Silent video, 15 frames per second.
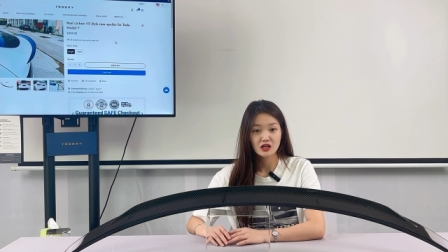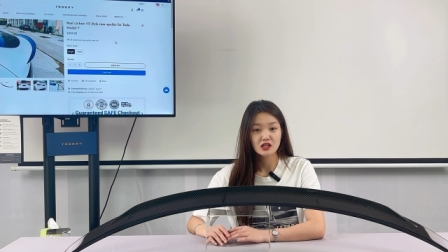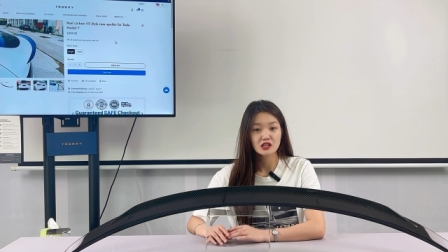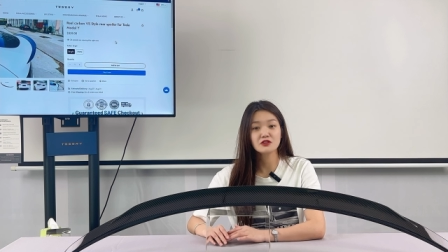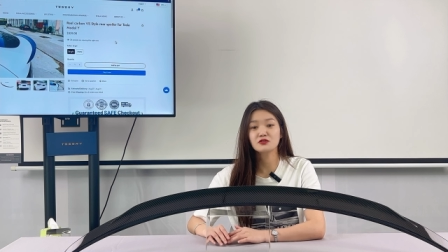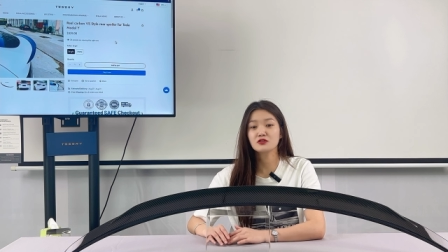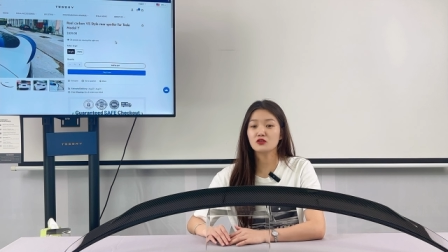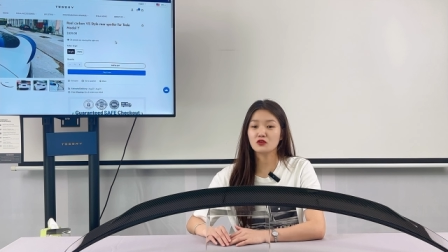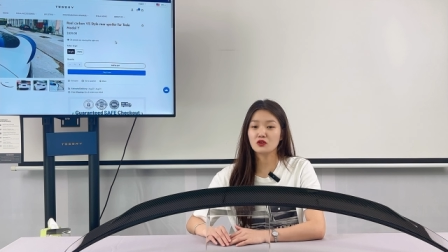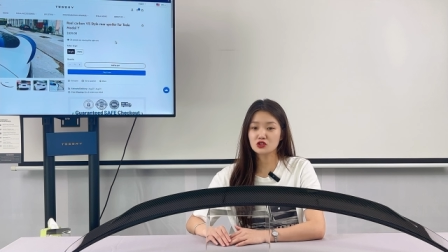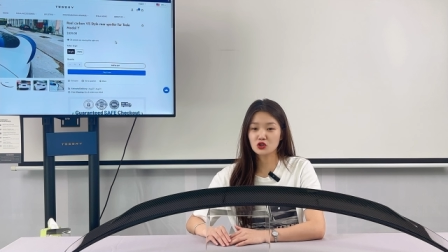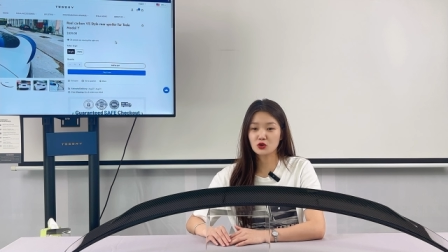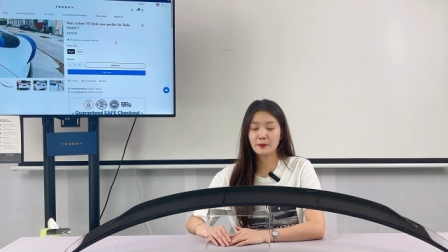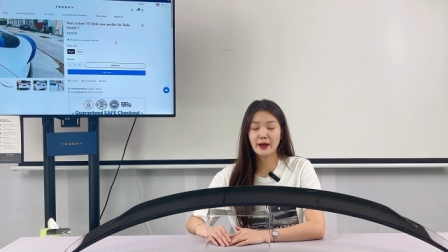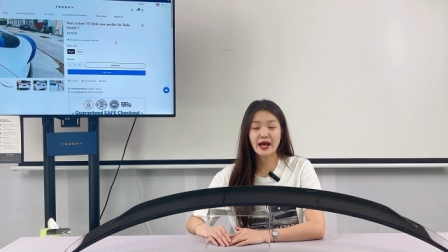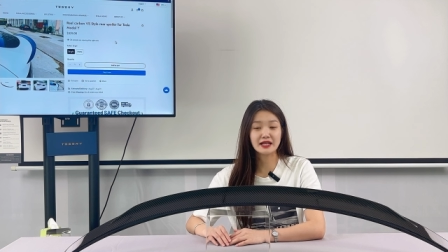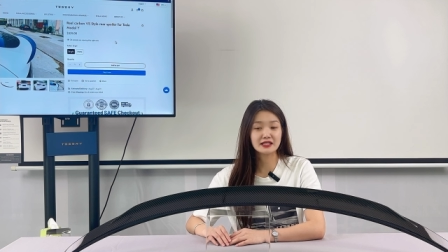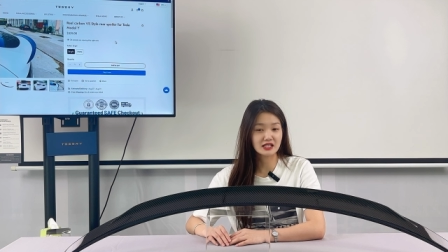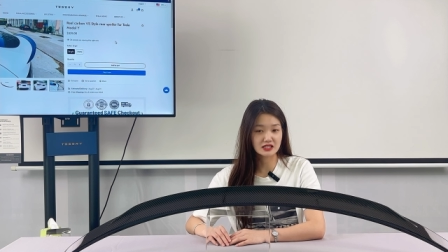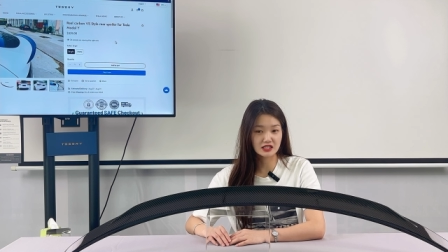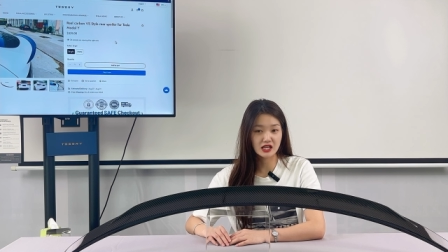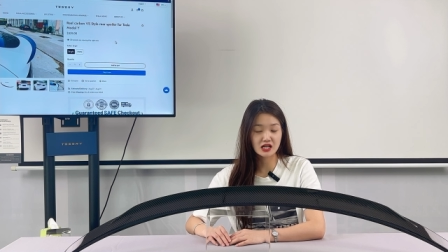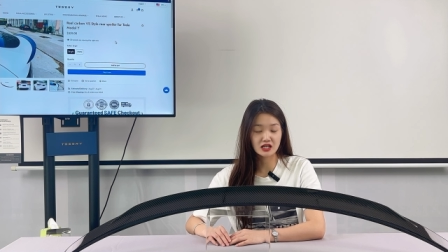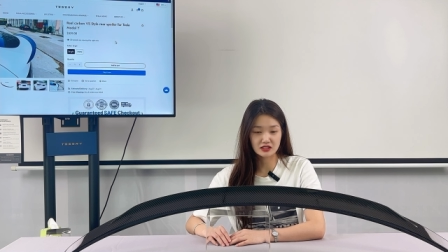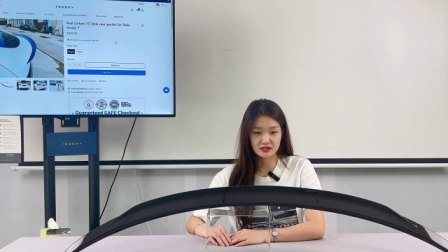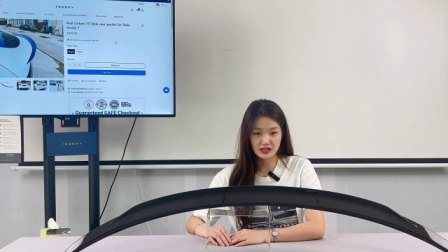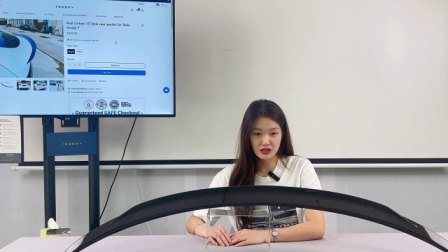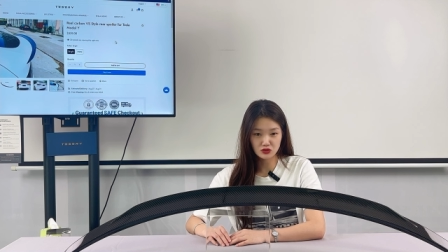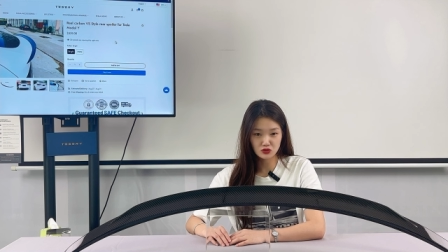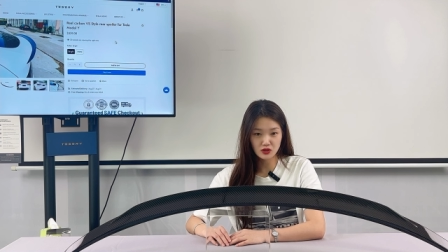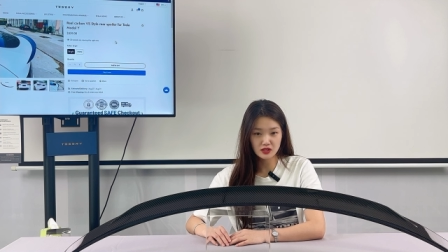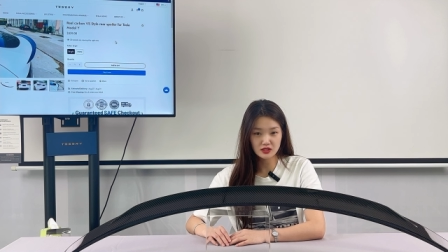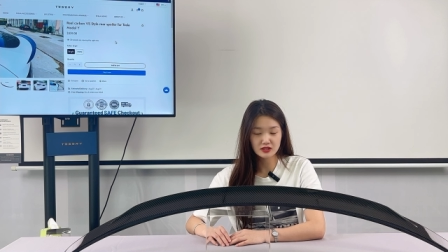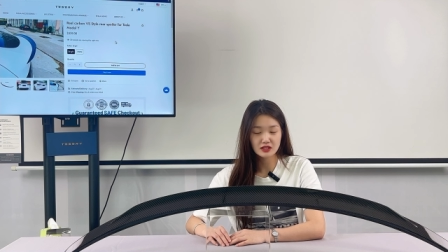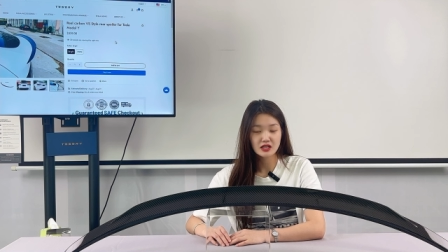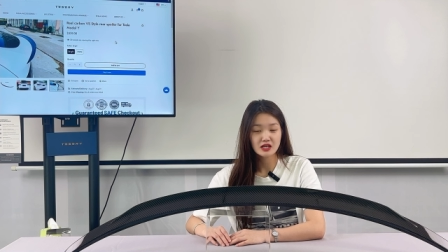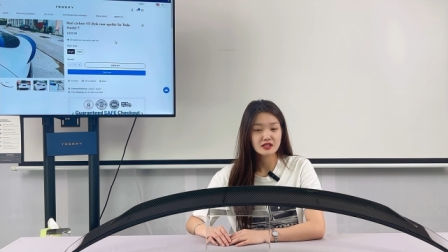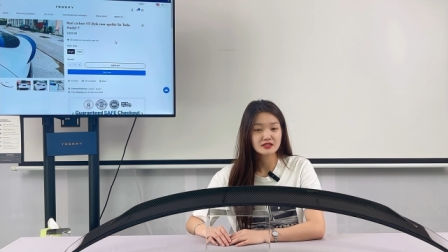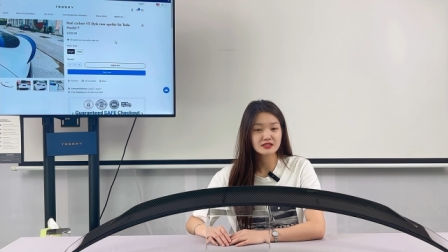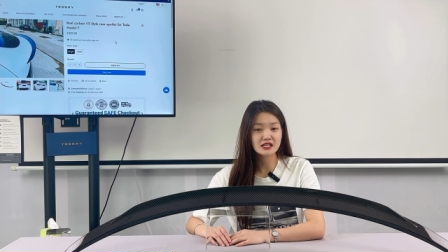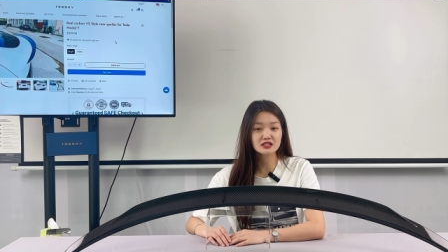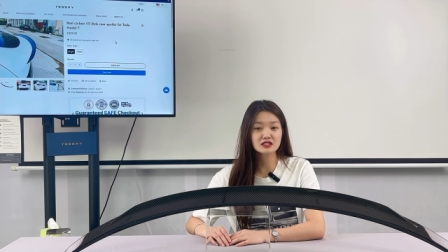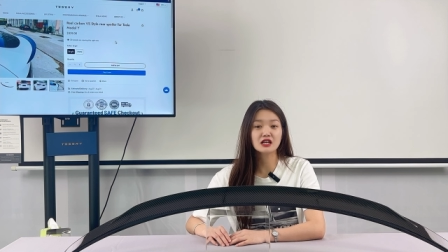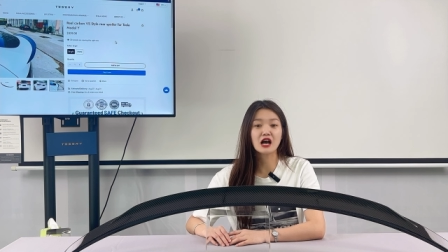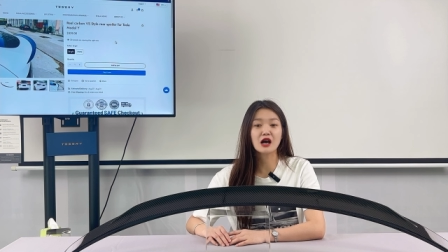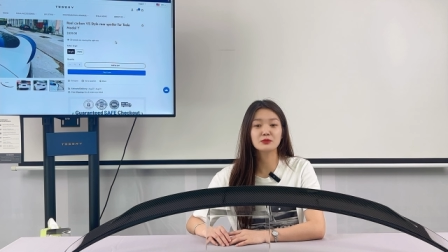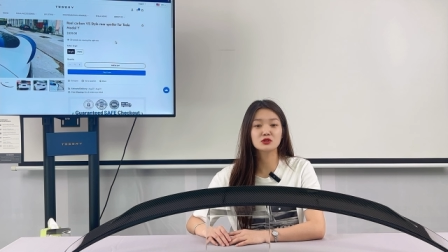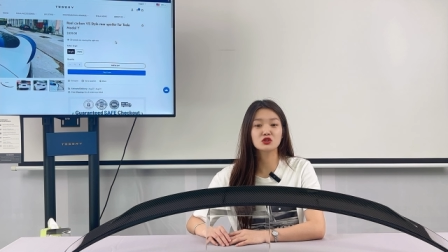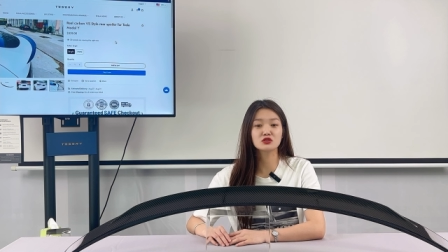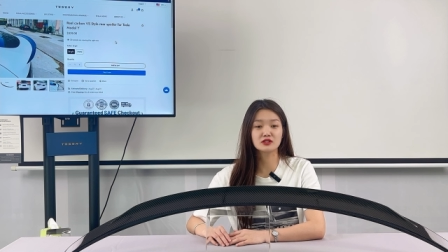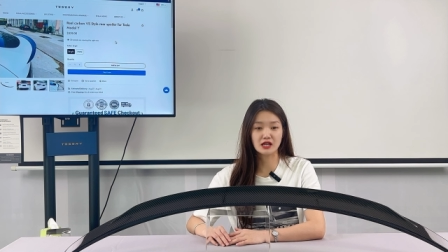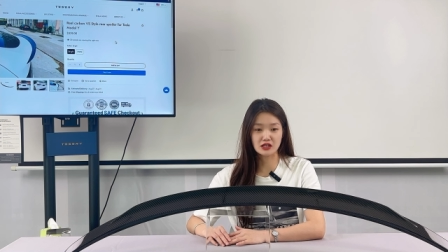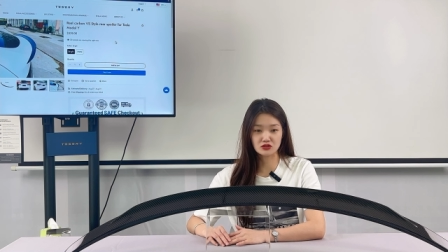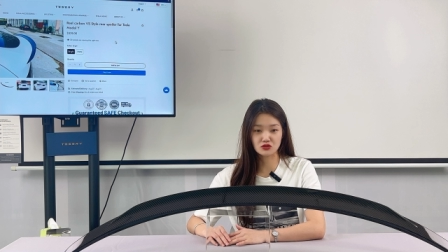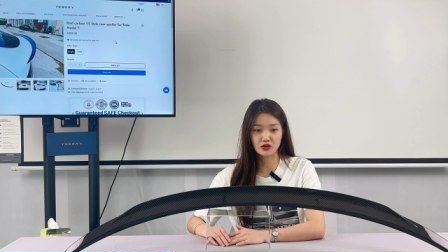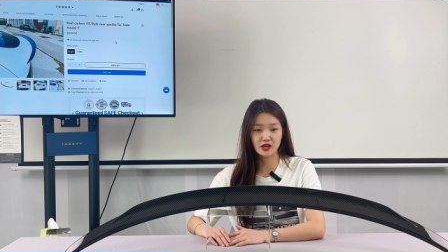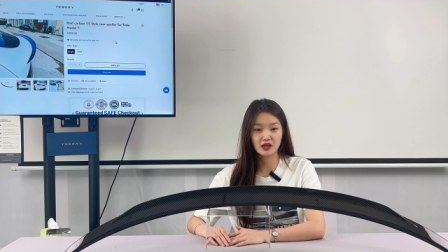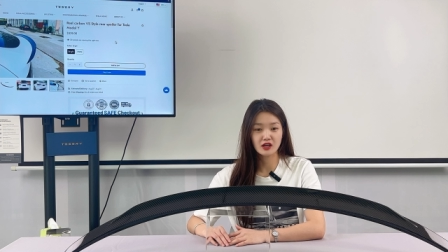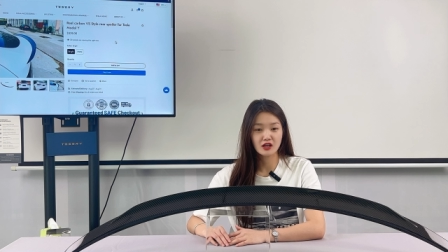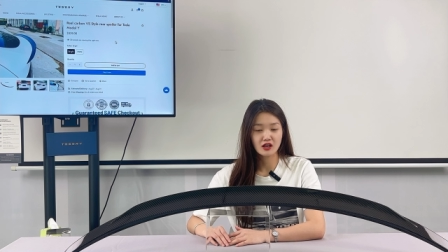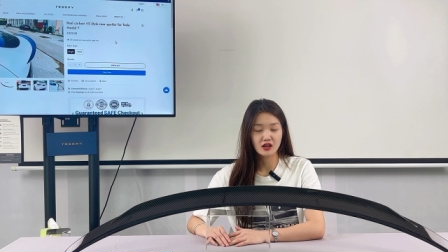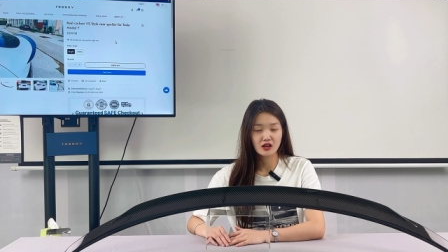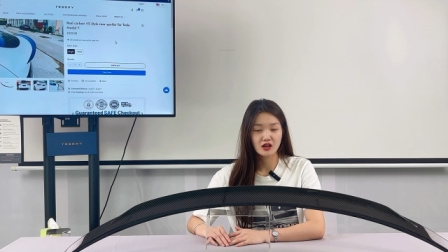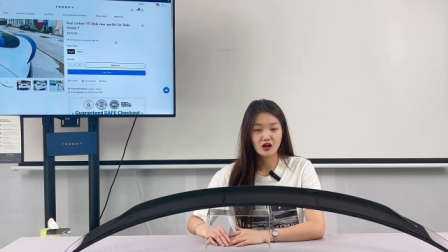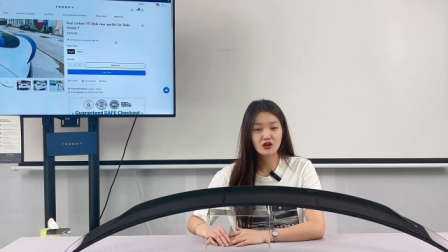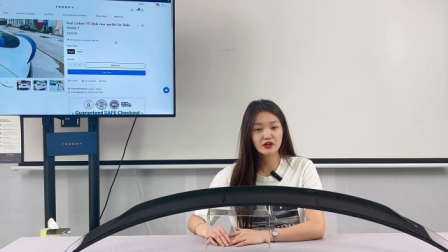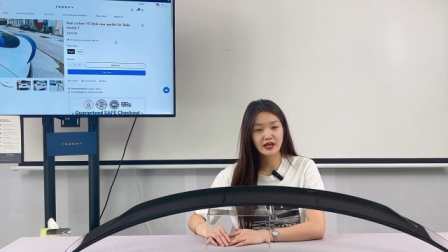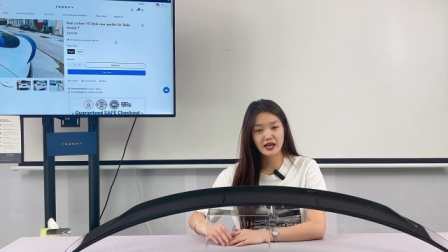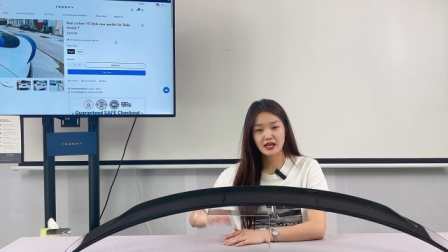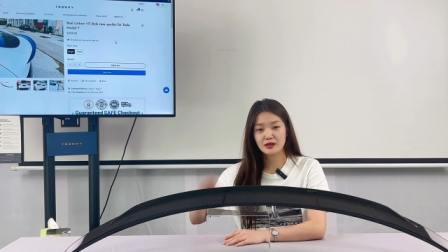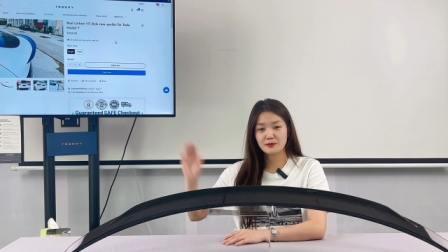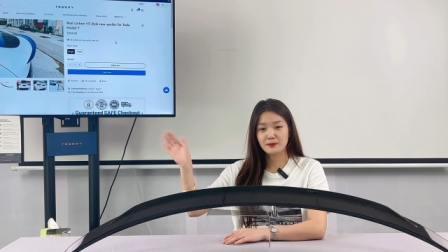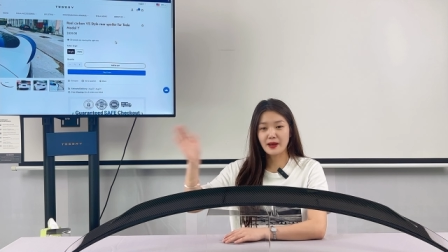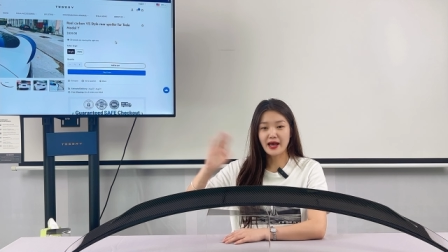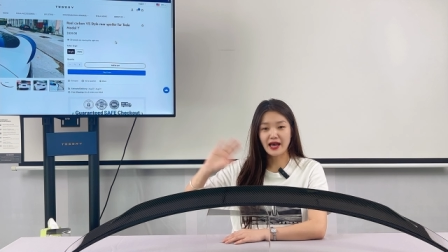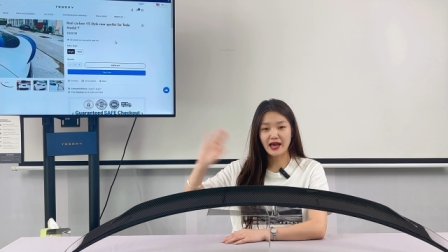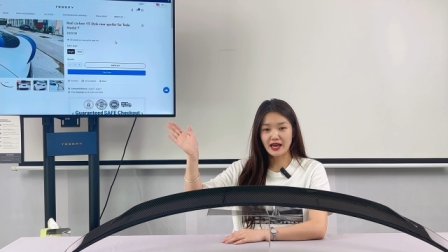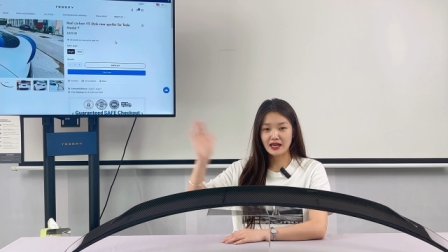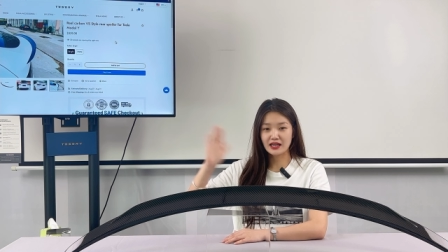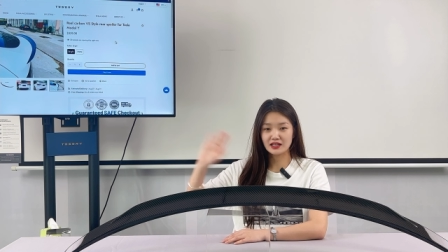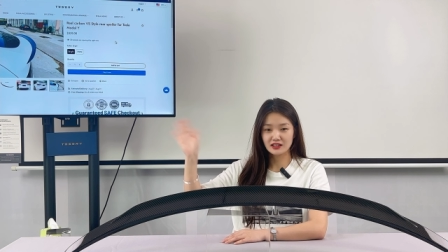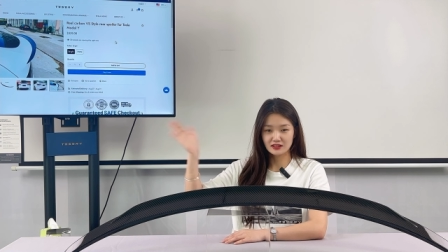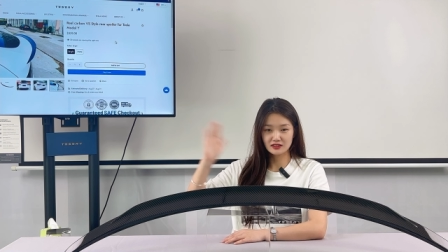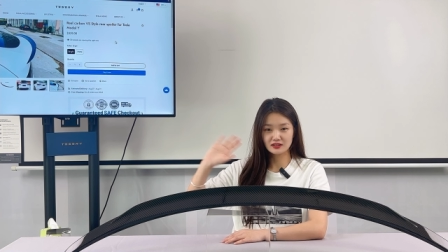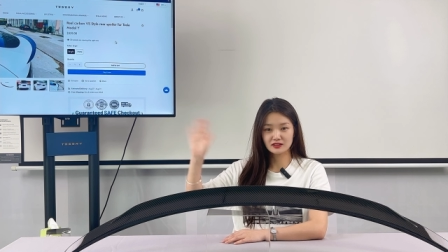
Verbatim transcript: If you want to buy Tesla accessories, just come to Tesery. Okay, bye.